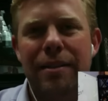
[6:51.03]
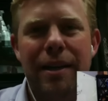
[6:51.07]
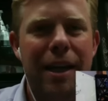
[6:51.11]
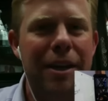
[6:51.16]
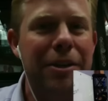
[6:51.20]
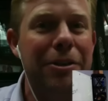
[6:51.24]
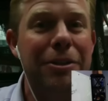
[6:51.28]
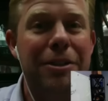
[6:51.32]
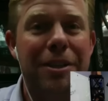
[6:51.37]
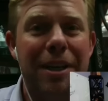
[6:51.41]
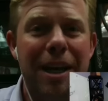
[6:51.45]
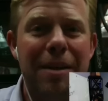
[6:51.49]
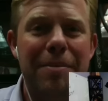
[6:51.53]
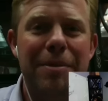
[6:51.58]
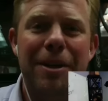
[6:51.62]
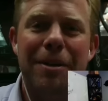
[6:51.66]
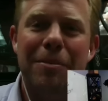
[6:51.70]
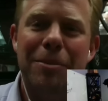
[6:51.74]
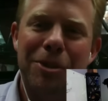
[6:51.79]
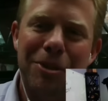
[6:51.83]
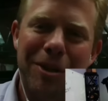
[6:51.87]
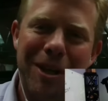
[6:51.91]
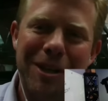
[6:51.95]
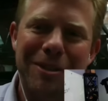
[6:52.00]
Had a good time
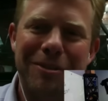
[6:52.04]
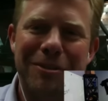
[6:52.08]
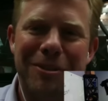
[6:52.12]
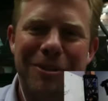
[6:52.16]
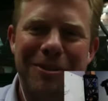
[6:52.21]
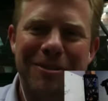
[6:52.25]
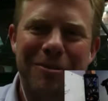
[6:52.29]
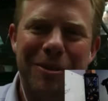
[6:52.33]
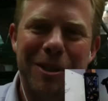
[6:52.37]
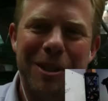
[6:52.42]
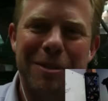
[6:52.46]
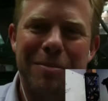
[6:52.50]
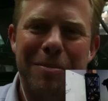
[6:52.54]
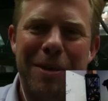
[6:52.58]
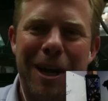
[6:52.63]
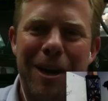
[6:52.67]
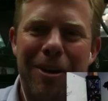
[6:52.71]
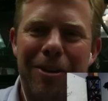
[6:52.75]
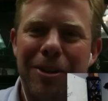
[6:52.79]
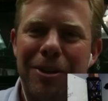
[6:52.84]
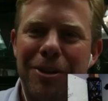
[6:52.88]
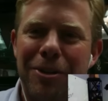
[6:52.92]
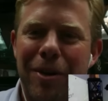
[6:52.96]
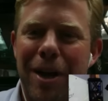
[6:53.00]
there, but transferred. Went to
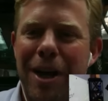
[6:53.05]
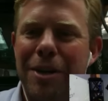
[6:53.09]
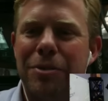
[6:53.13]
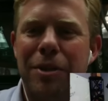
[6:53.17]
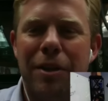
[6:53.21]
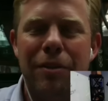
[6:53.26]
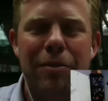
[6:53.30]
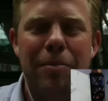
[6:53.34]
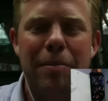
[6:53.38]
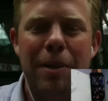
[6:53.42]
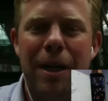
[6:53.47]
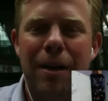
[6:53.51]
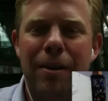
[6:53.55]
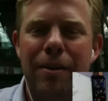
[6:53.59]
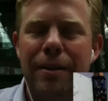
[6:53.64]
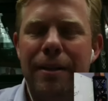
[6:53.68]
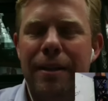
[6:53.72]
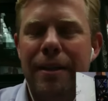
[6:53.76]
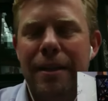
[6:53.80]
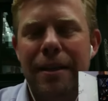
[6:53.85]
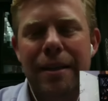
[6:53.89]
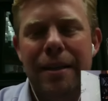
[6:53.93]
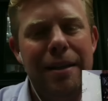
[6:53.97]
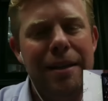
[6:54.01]
Maryland. Graduated from Maryland.